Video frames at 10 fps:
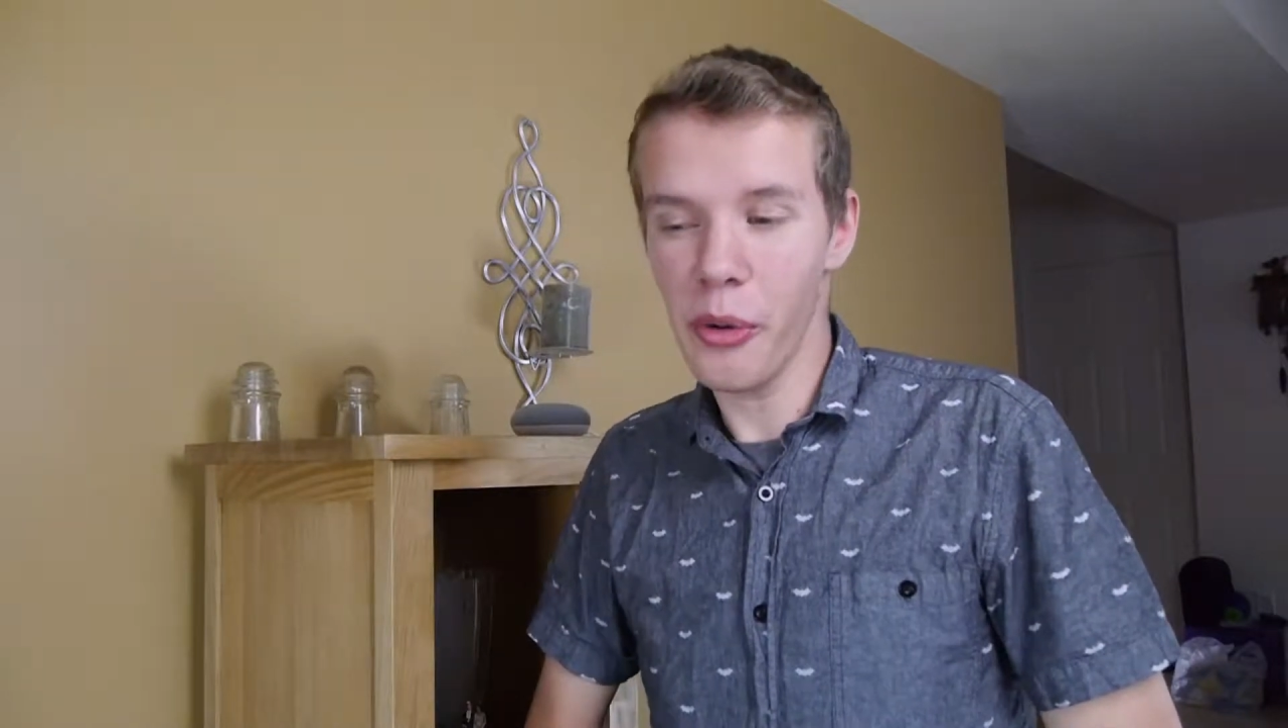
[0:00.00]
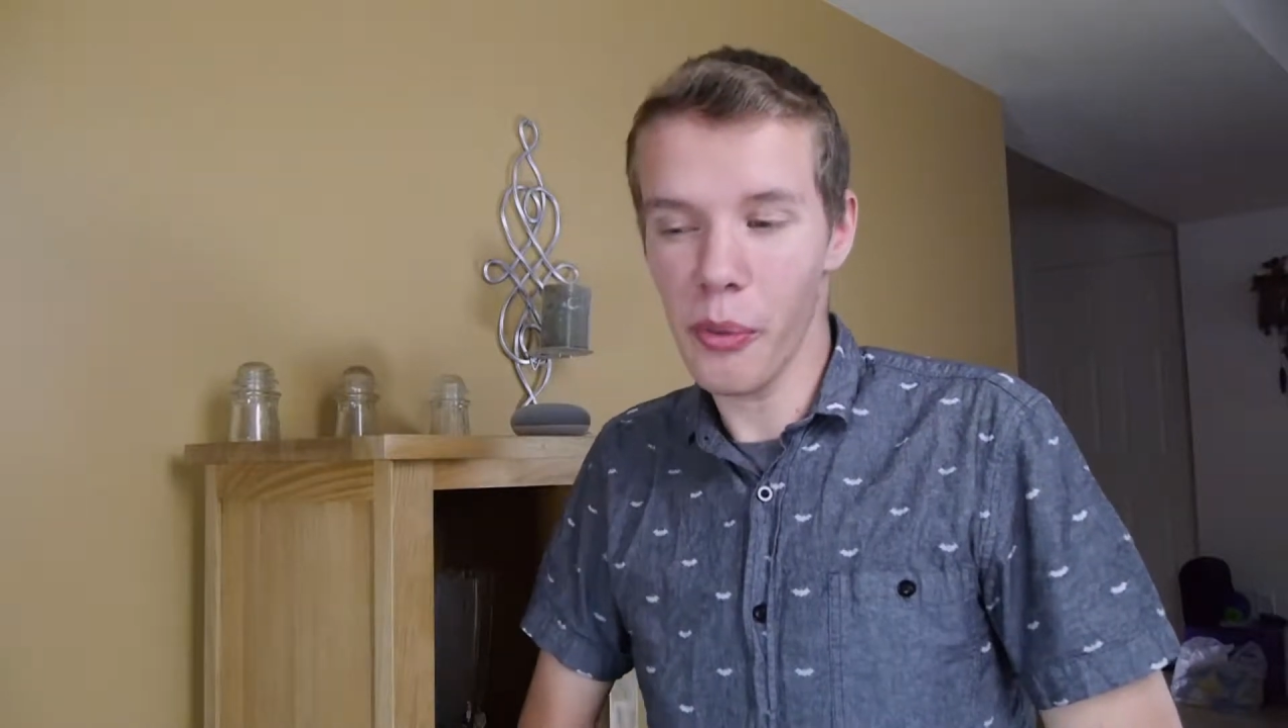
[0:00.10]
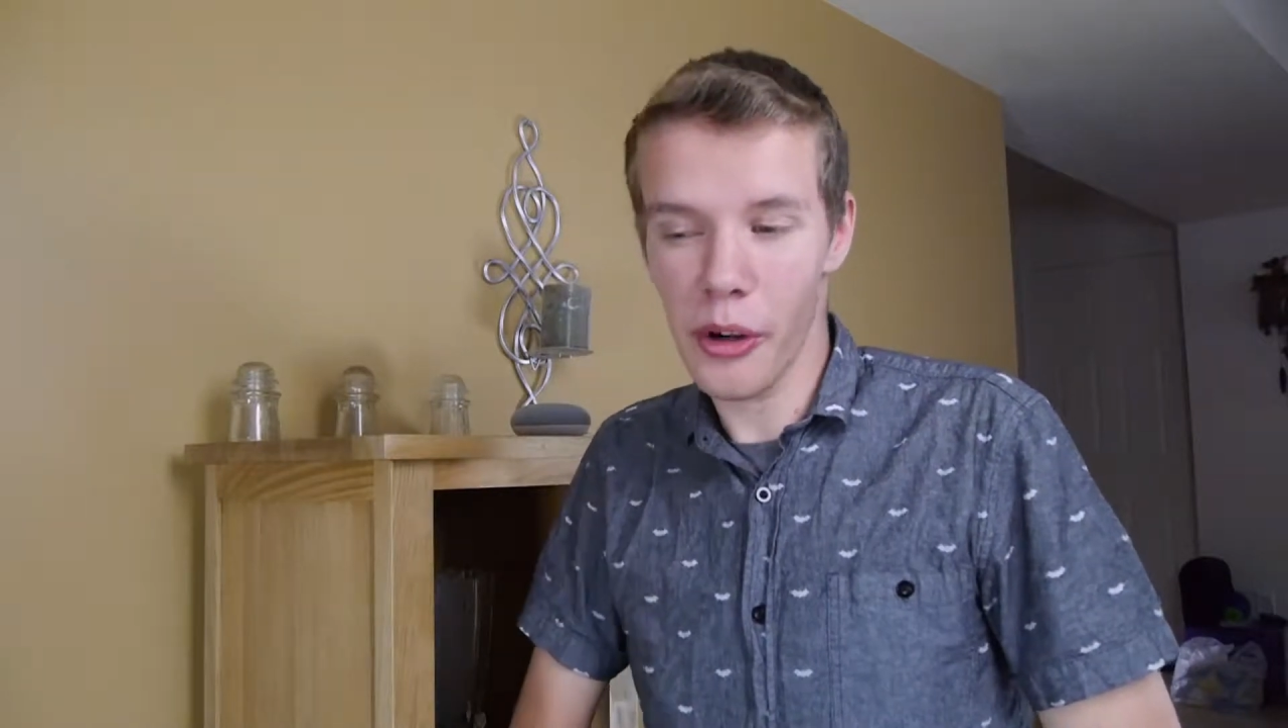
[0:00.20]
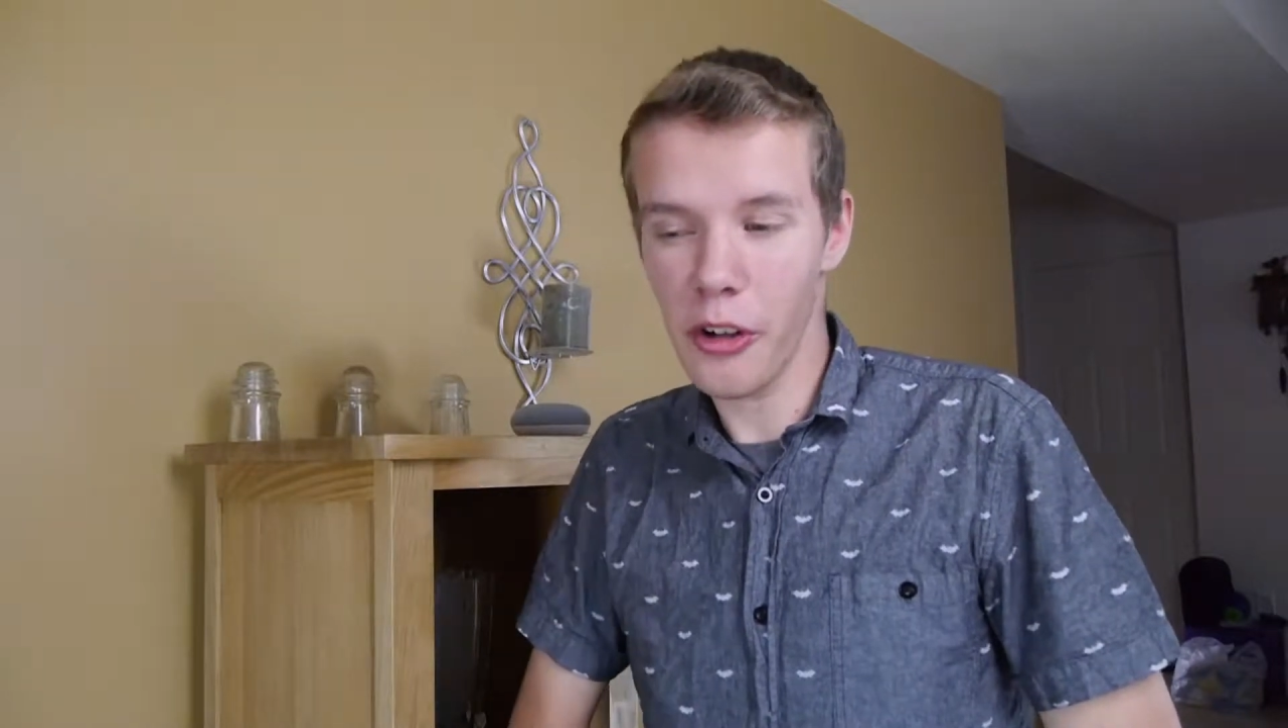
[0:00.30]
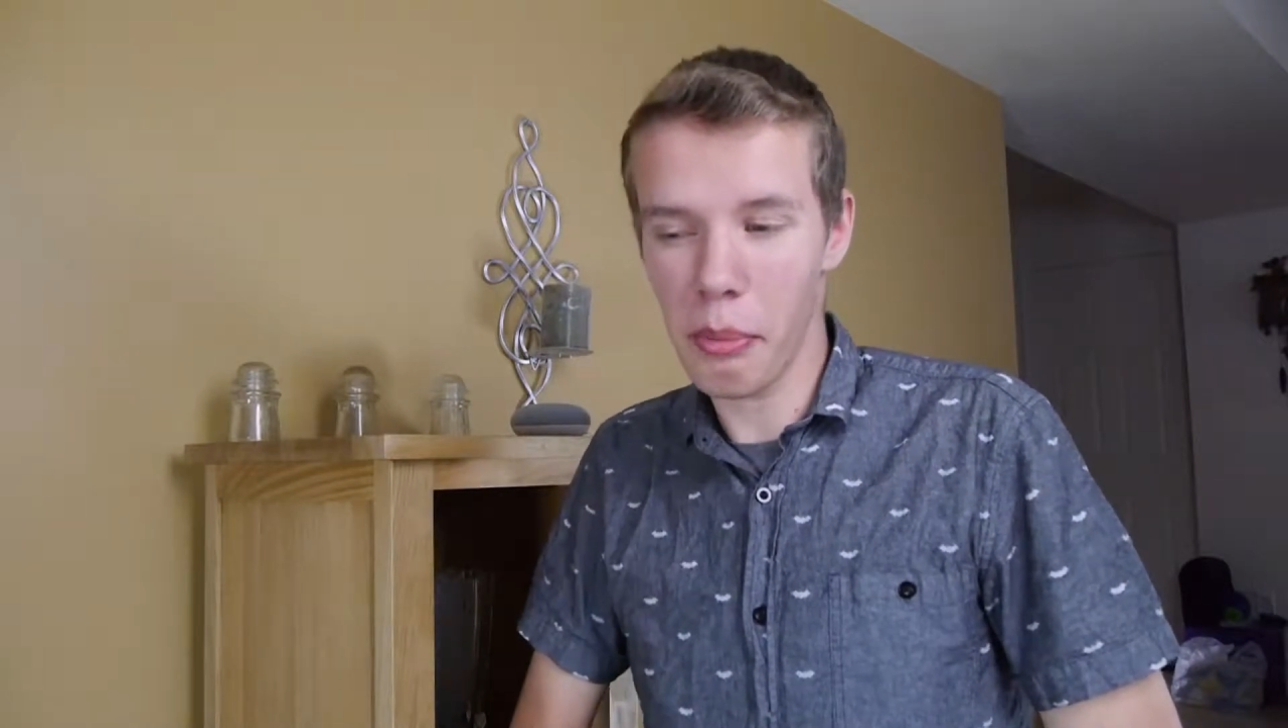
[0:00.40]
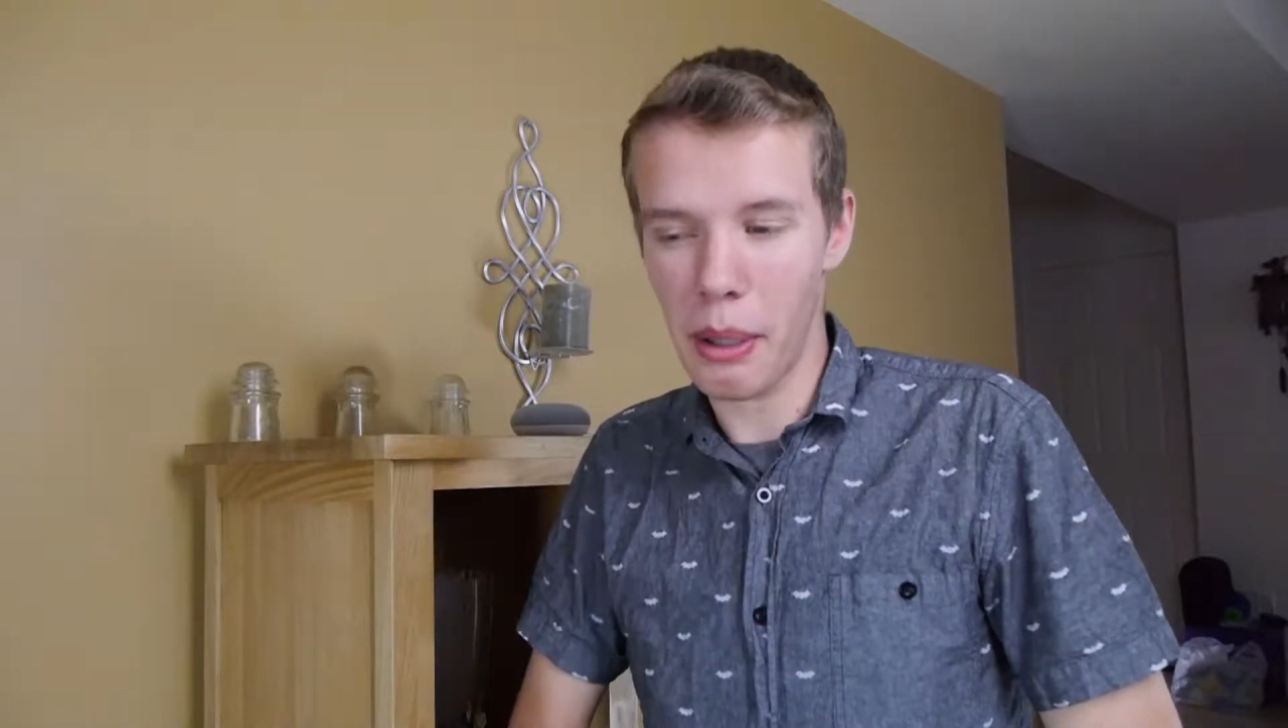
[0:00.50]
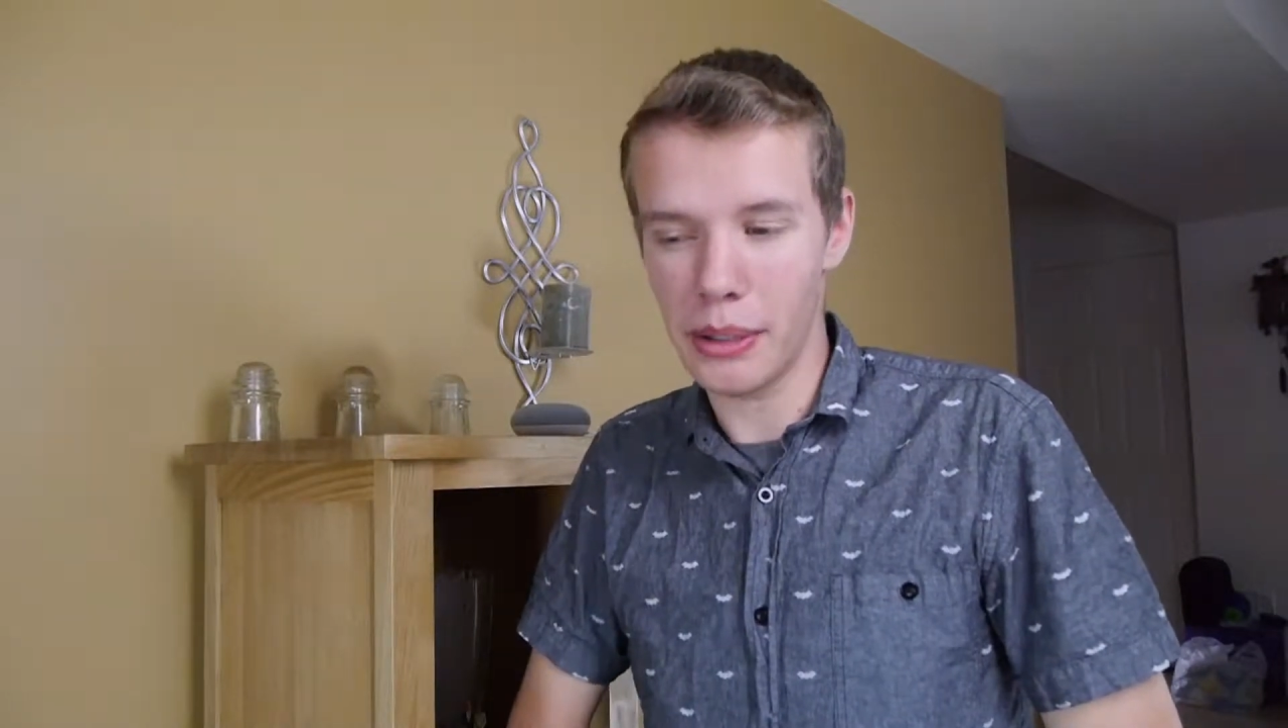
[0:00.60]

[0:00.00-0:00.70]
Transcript: I know the